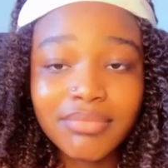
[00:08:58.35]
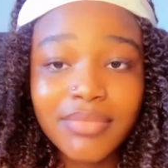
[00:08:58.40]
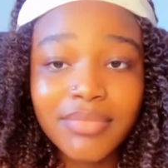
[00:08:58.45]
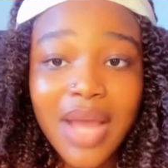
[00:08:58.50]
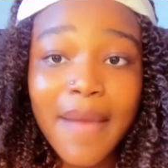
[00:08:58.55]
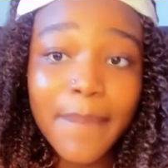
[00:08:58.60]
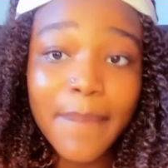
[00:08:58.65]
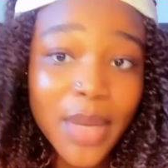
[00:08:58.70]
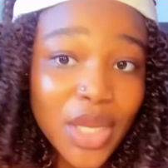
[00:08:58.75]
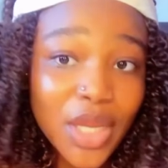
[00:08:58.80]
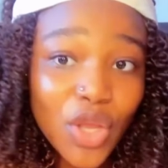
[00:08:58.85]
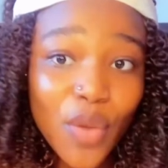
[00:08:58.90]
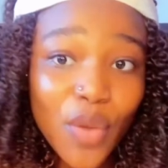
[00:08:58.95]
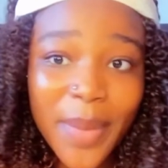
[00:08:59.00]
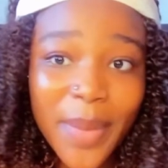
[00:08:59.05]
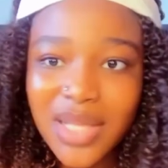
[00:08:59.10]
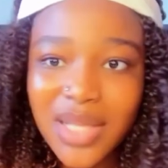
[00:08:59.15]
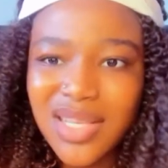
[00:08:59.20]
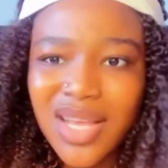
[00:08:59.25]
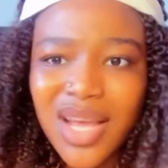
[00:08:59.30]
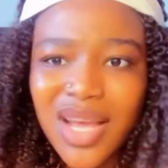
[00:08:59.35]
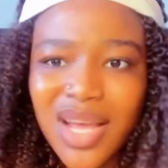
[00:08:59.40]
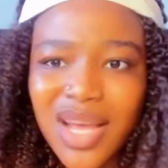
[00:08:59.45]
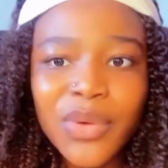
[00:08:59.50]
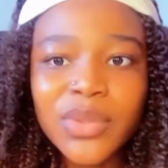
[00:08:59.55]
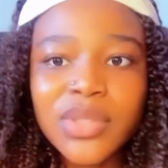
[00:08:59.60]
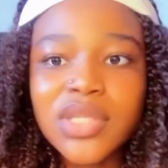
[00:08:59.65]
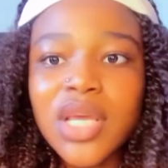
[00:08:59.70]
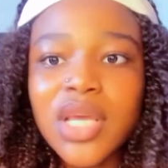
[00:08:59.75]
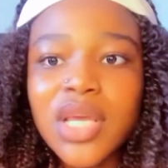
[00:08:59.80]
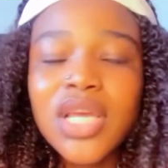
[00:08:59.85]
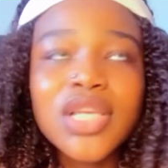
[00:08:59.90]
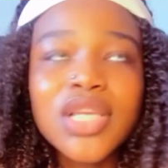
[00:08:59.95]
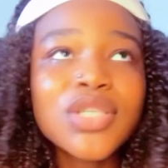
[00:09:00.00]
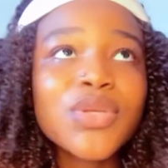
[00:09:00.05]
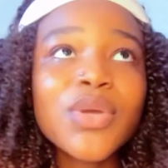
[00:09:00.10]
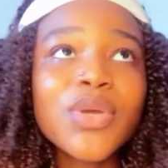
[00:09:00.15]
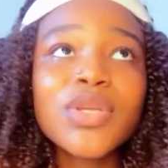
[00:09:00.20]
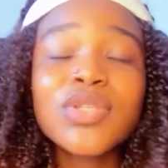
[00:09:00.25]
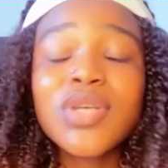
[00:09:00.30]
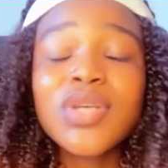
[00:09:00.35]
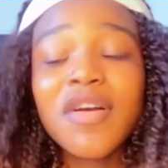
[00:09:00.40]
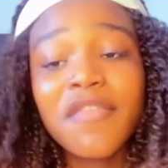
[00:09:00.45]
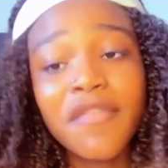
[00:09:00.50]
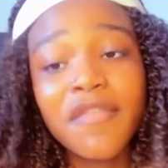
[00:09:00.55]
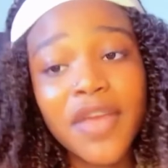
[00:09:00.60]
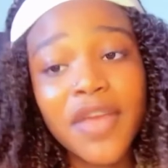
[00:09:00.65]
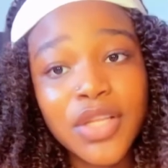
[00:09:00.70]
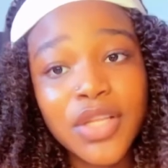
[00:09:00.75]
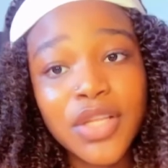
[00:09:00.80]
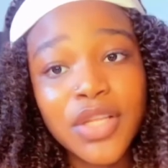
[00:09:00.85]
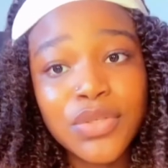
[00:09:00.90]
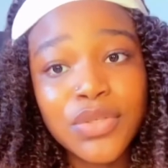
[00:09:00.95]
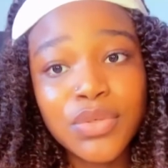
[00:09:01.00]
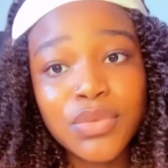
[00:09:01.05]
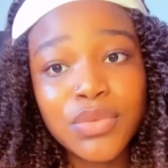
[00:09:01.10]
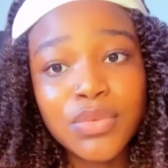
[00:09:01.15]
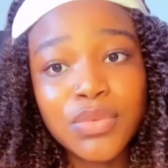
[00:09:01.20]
I mean, your mental health is going to affect you.